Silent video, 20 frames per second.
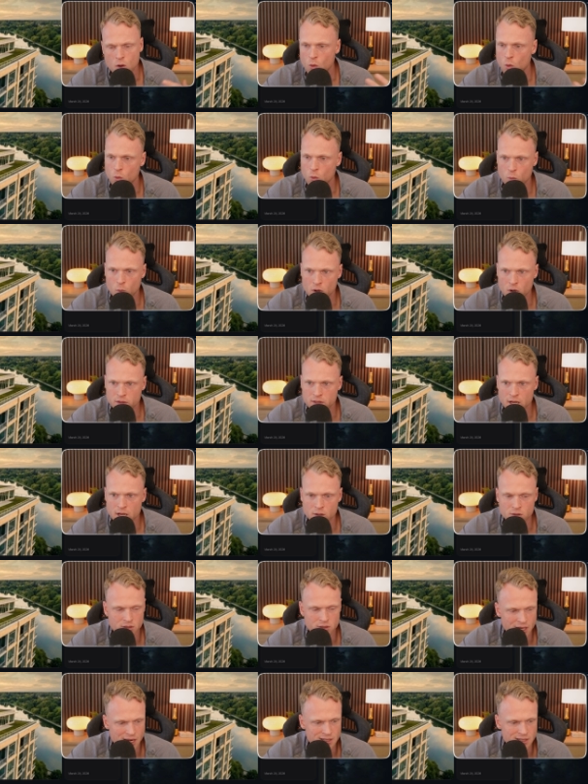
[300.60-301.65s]
or
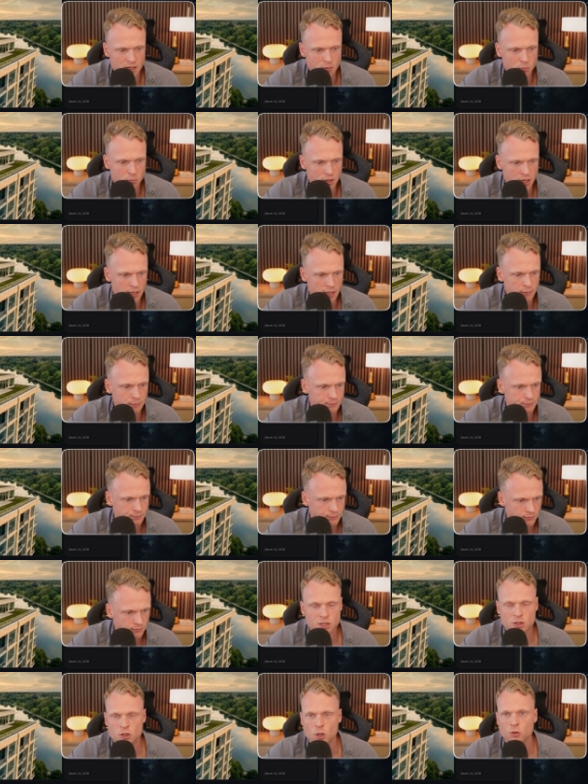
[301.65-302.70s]
1080p.
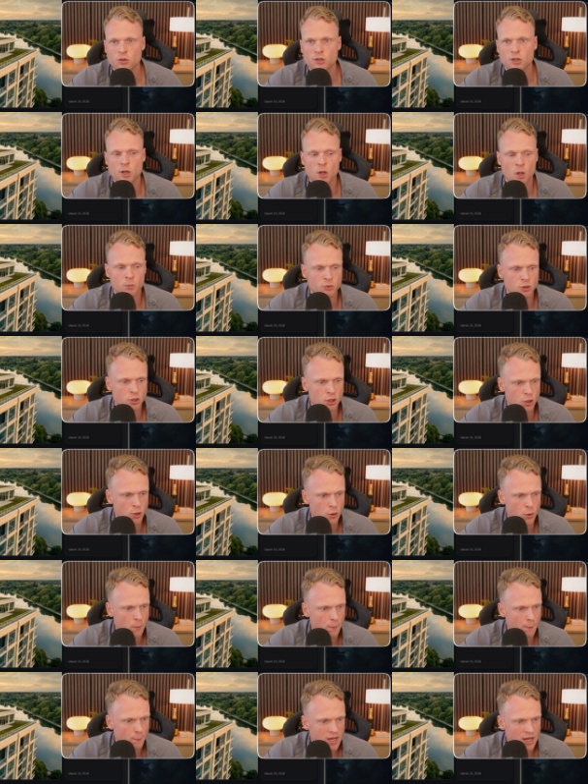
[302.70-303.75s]
It's totally up to you.